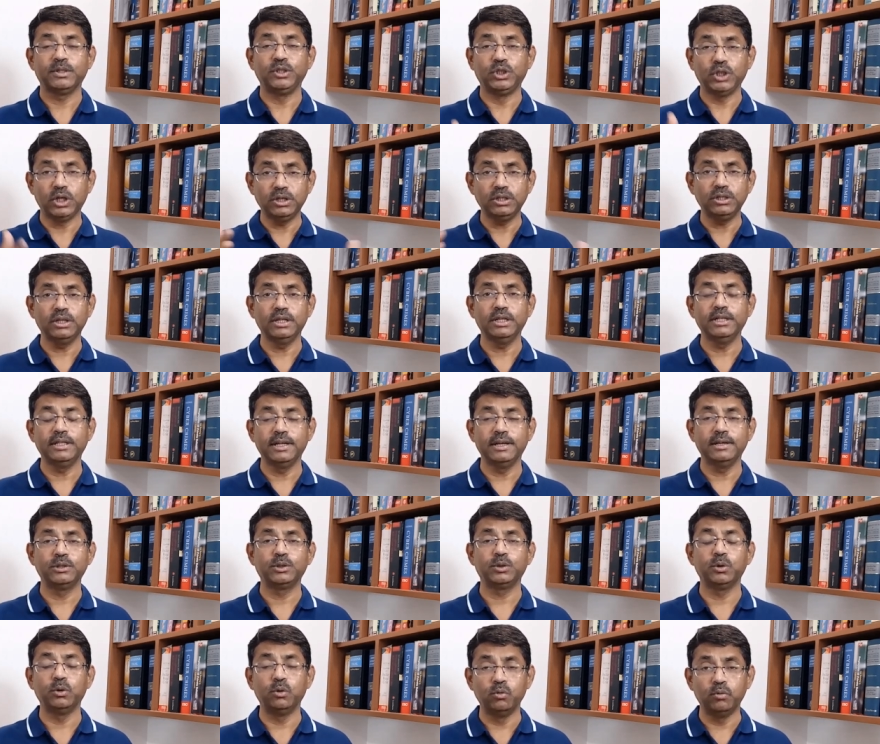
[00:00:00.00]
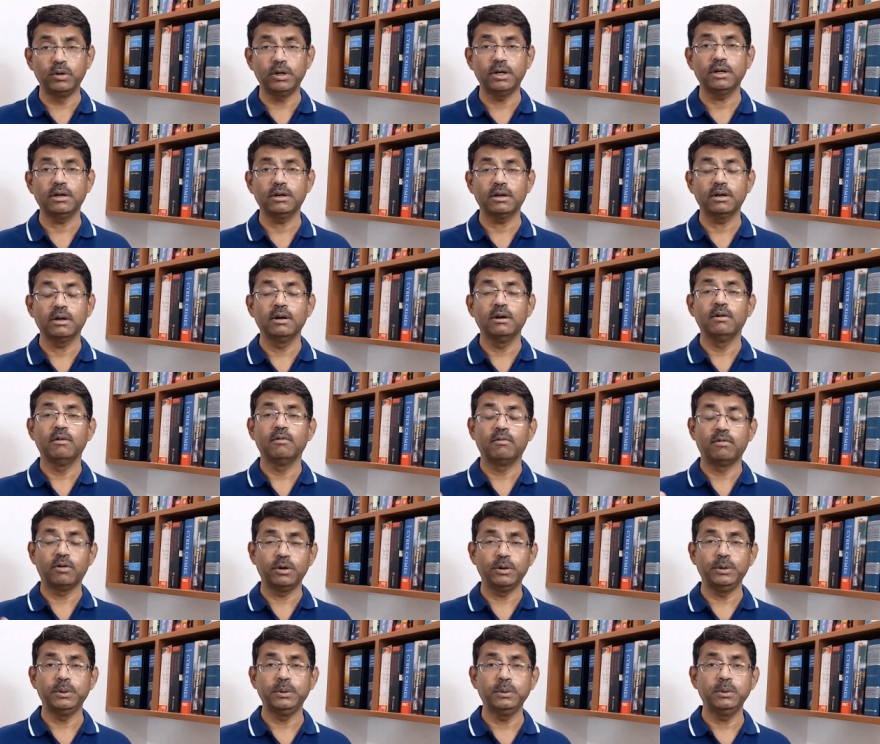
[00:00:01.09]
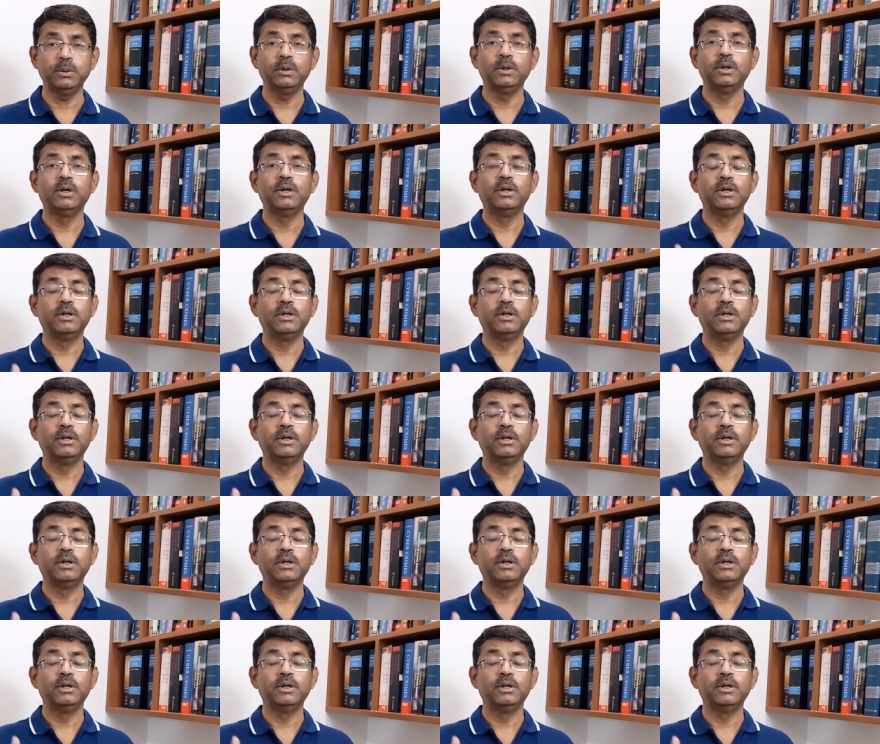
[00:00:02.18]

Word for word: generally they should work for you